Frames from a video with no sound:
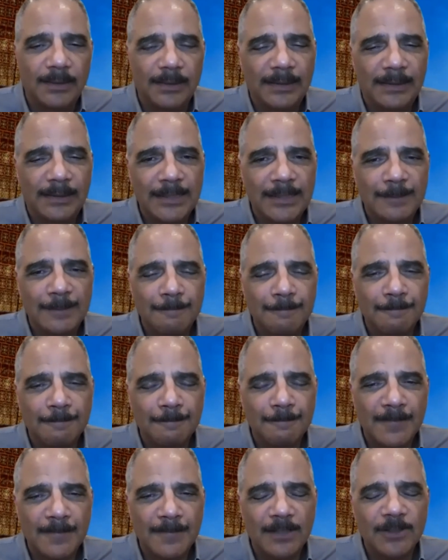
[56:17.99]
Um,
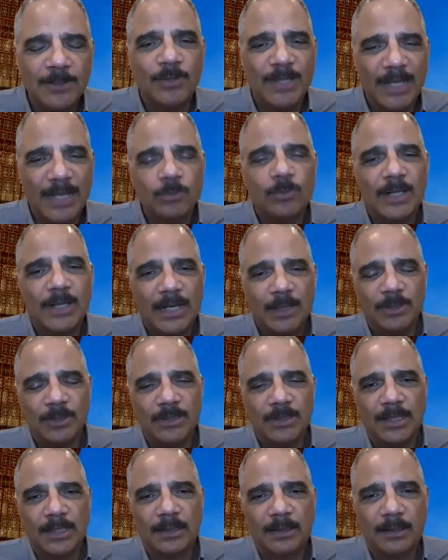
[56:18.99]
and so that's what I would
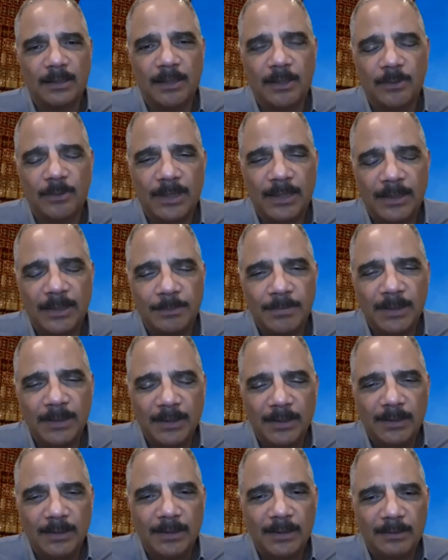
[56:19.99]
say. You know, um,
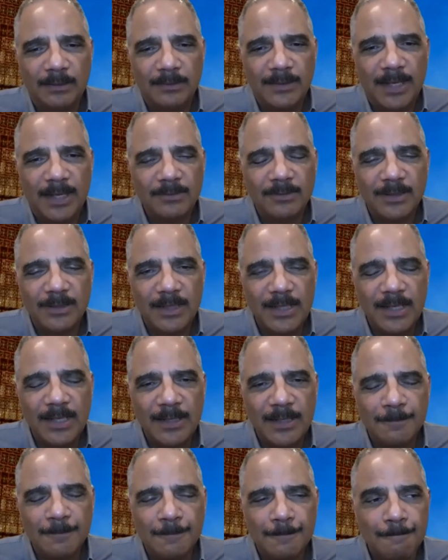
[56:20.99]
you know, Dr.
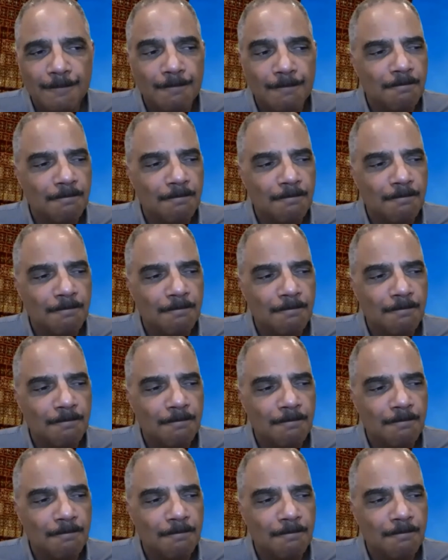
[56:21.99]
King